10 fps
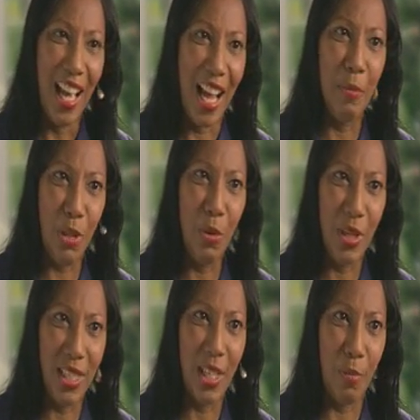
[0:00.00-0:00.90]
I'm
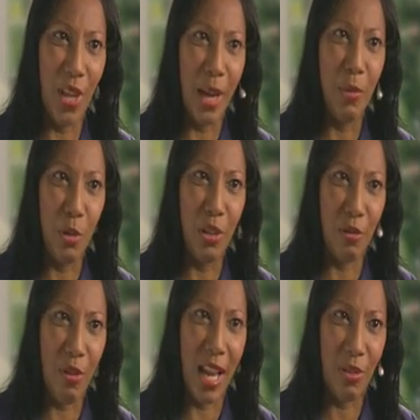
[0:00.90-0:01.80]
doing
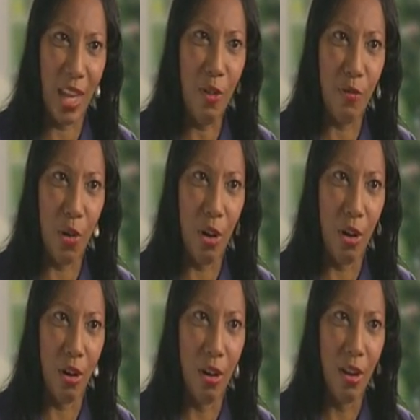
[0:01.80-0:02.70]
the right thing for
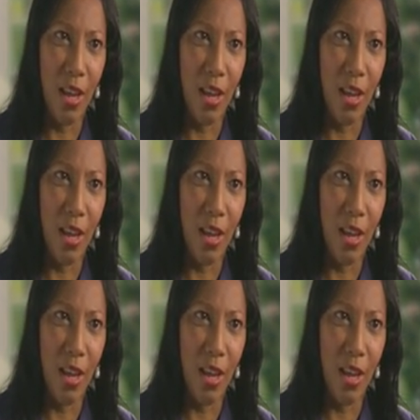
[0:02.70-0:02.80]
her.